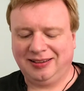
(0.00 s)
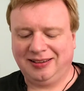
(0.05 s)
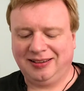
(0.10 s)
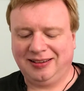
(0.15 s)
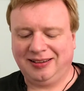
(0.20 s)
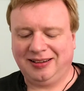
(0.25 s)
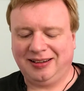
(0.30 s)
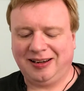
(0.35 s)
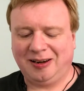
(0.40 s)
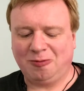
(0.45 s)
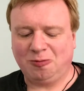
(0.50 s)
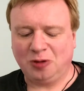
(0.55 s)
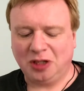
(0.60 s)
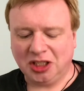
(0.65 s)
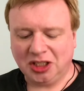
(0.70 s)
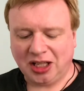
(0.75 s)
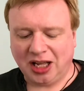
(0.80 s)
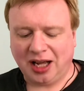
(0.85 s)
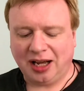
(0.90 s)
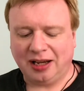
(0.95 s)
I
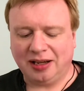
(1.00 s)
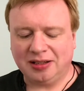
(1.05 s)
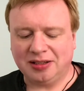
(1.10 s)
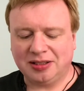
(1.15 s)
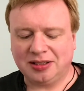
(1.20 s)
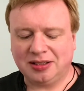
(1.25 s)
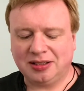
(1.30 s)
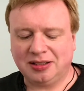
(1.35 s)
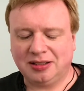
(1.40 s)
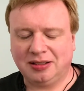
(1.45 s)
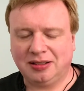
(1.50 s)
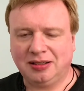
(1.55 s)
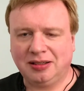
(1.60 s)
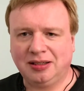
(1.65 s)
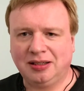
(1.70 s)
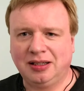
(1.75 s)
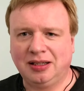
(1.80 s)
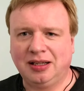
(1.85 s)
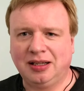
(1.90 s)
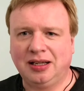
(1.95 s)
realized
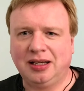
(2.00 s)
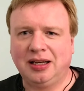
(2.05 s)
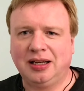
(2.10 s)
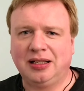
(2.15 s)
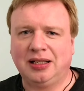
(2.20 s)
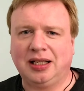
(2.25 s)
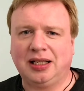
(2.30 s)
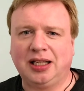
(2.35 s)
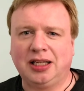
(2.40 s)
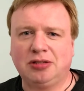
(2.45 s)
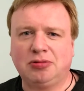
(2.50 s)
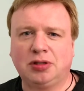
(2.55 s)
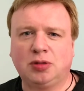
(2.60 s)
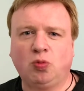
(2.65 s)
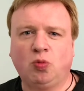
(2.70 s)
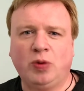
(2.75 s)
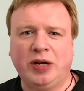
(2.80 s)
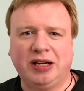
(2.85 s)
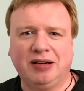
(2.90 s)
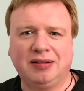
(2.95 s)
that this was
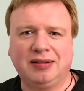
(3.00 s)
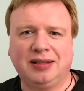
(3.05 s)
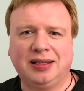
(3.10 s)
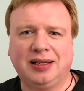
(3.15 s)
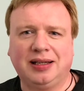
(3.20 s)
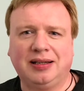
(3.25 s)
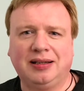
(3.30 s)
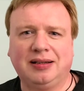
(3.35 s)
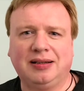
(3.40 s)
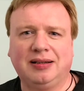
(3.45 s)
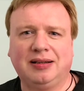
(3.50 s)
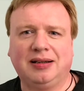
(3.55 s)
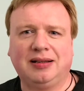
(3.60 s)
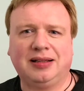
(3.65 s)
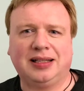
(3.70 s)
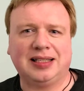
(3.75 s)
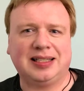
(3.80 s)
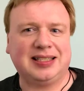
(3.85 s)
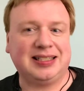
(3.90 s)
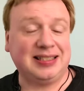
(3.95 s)
weirdly the
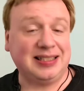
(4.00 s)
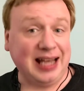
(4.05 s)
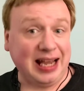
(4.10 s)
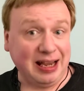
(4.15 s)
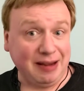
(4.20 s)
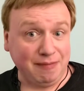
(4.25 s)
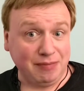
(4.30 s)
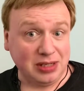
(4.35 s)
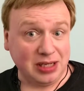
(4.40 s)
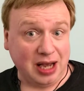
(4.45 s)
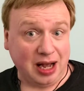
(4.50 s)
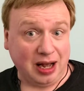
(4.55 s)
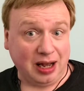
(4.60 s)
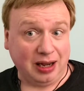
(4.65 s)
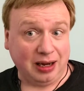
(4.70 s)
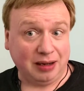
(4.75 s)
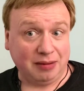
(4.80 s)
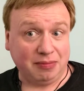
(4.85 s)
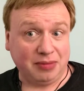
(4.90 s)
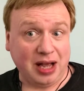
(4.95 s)
same time
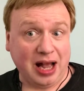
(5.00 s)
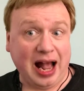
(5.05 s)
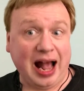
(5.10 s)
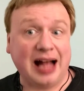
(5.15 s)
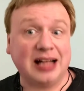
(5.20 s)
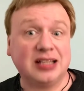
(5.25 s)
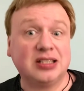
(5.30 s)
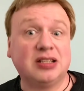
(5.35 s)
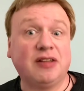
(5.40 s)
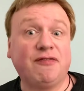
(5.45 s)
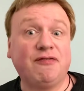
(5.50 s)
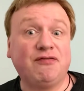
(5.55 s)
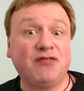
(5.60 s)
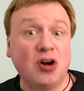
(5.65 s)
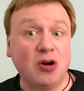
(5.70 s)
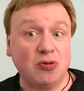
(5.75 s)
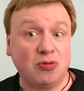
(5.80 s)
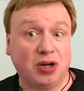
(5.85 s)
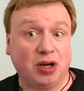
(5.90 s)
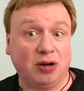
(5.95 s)
as the
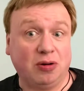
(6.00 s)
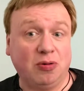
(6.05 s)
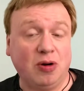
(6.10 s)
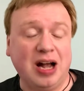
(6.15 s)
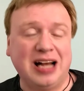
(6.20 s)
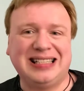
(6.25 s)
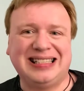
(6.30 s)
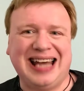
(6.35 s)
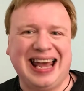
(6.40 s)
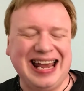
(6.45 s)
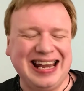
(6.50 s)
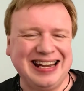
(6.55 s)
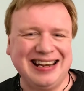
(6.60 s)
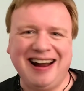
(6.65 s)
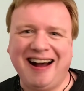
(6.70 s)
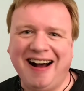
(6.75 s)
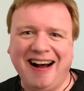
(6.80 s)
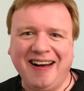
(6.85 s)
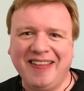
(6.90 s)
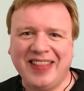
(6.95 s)
photo taken
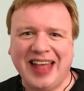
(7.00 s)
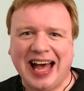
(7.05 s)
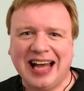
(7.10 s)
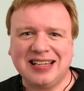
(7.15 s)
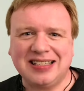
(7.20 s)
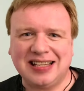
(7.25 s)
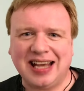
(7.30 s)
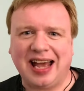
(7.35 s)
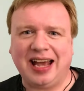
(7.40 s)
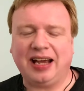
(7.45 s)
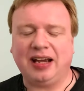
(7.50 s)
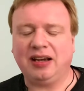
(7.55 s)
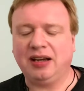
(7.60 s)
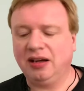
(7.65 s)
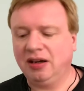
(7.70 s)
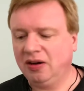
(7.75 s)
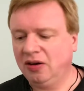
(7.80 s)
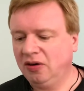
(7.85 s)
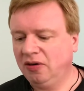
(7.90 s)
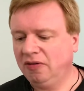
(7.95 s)
on that day
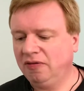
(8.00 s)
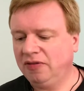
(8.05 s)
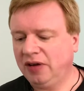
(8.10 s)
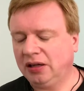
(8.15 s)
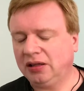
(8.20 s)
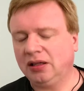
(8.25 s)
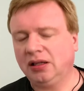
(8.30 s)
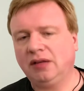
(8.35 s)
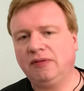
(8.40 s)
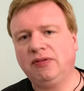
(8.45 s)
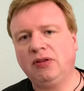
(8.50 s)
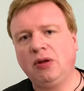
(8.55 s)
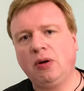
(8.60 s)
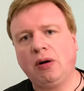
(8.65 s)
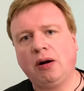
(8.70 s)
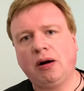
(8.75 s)
fell to the floor.